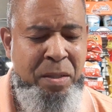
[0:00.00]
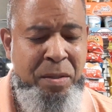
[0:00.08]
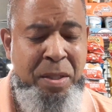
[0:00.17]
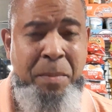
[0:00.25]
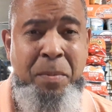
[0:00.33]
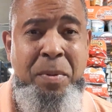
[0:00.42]
And
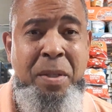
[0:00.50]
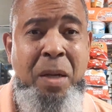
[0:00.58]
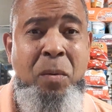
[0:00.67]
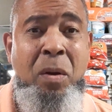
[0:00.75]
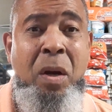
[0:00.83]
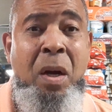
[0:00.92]
some people say,
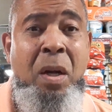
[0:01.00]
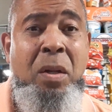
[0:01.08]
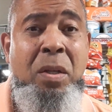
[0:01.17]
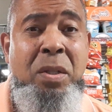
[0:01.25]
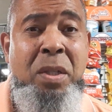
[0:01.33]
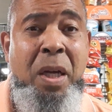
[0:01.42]
well,
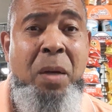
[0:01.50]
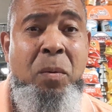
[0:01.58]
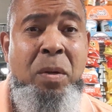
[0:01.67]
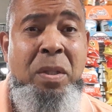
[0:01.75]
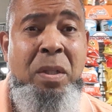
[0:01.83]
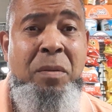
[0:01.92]
the J
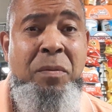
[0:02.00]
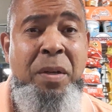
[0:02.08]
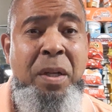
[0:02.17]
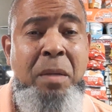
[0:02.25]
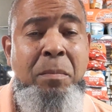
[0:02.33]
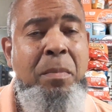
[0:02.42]
wasn't
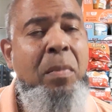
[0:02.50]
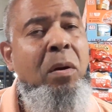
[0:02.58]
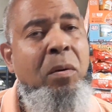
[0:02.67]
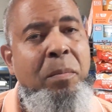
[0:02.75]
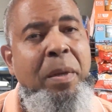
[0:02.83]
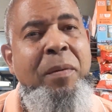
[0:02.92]
invented.
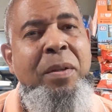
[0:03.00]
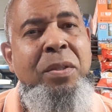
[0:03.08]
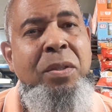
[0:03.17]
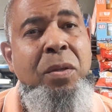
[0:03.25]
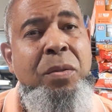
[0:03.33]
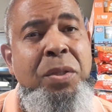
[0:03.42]
Oh, maybe it's
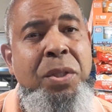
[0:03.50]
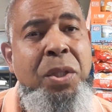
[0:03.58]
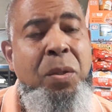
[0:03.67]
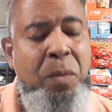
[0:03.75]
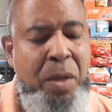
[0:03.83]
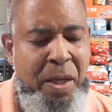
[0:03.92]

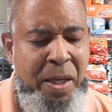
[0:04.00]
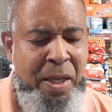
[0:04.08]
Joshua.